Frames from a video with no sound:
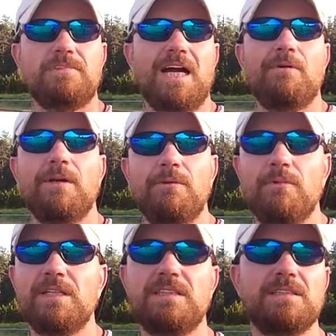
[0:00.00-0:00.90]
Tyreek
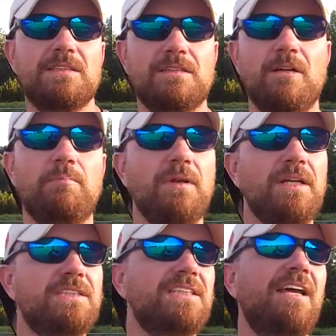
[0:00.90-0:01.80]
Ridges is going to
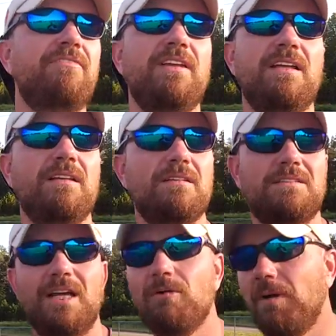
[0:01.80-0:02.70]
play safety,
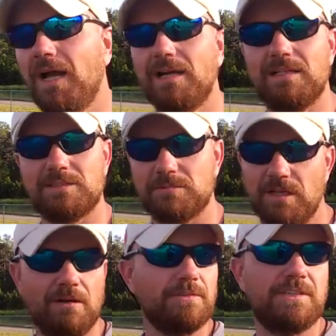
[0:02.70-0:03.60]
tailback, and some
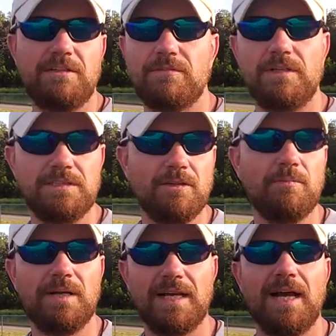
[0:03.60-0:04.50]
slot receiver. He's going
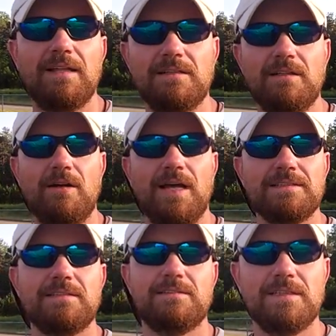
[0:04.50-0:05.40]
to be a guy that has
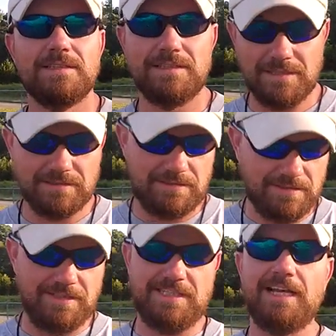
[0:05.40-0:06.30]
to. He's
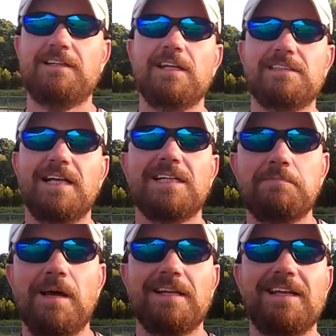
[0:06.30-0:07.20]
got to touch it X
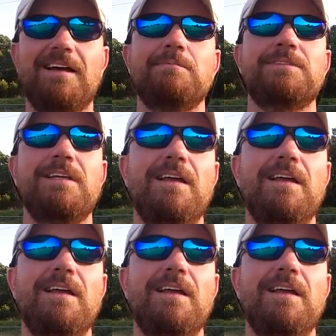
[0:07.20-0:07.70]
amount of times.